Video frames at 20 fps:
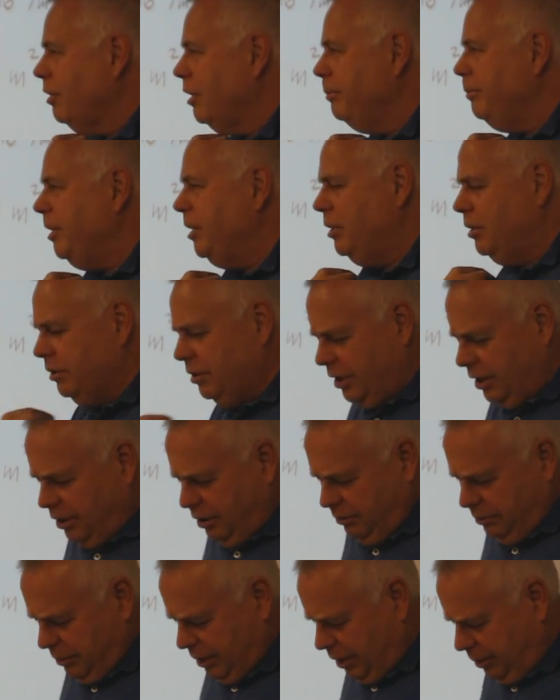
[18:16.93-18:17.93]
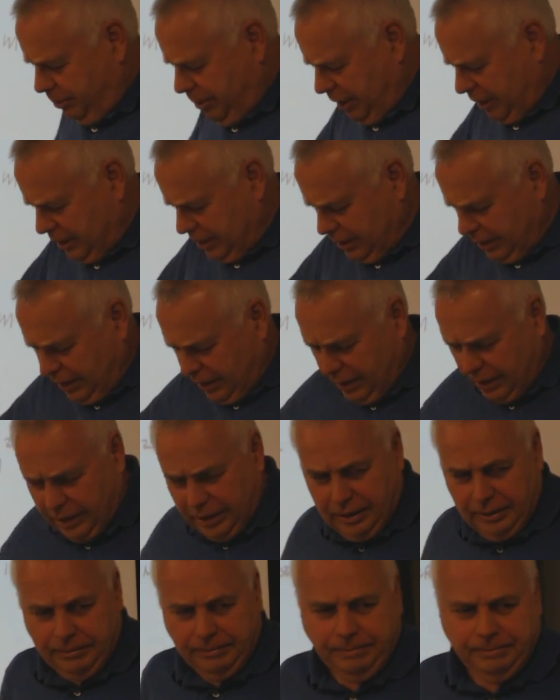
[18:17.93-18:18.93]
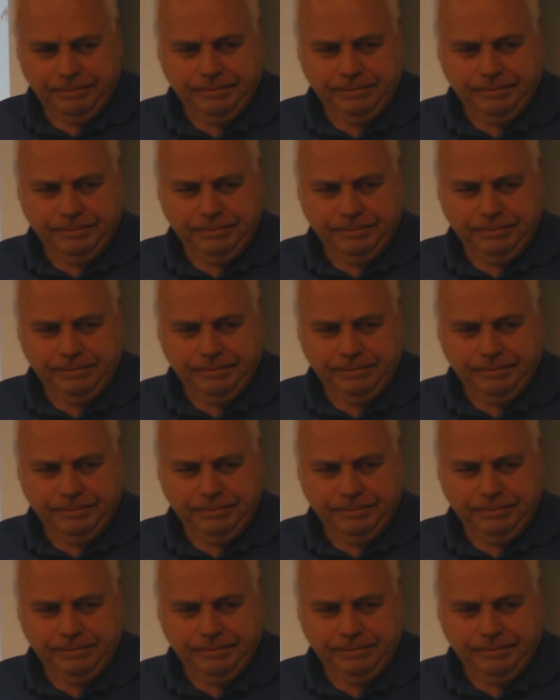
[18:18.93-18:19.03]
square meters, how big is that?